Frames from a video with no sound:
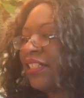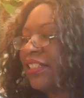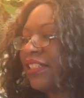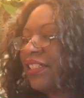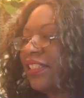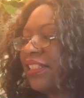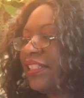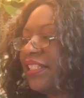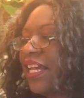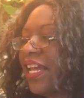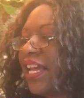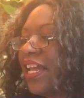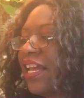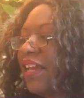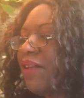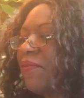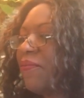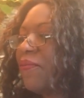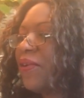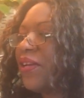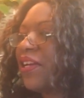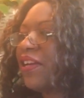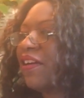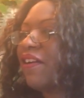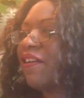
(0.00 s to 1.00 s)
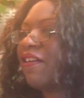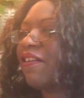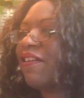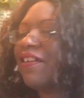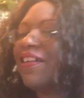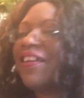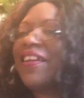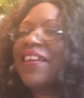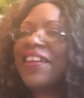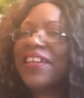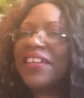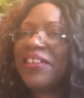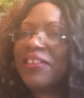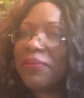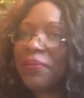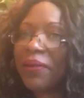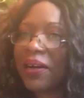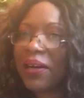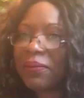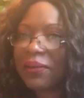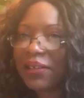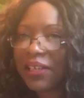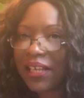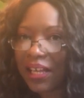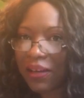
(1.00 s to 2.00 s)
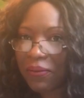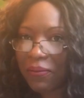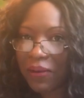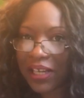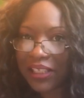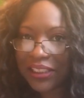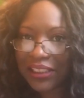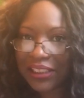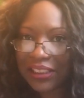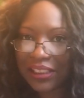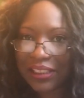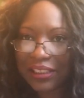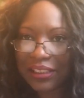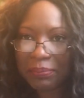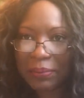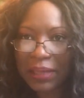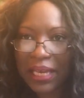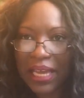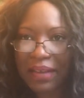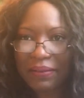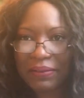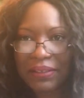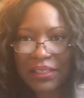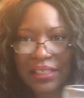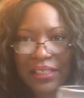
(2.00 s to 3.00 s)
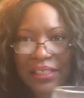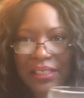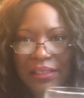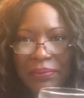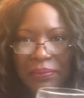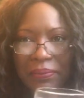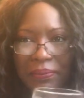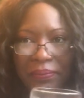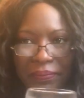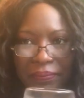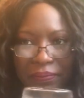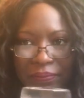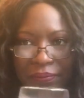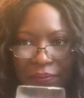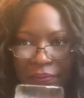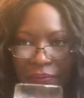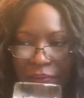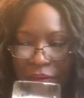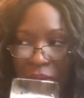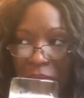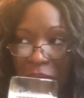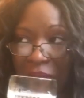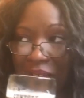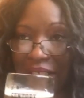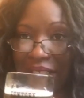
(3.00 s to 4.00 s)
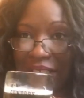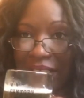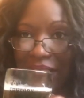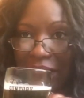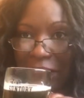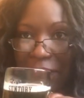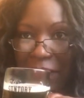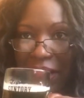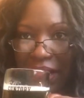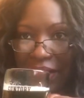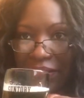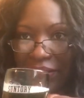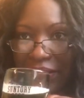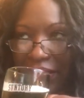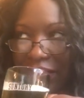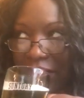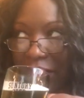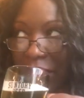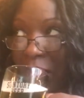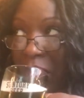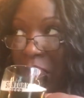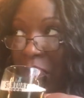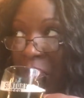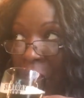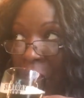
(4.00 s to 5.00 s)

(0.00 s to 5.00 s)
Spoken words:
today you're probably like, why is she in her bathtub? Why is she in her bathtub?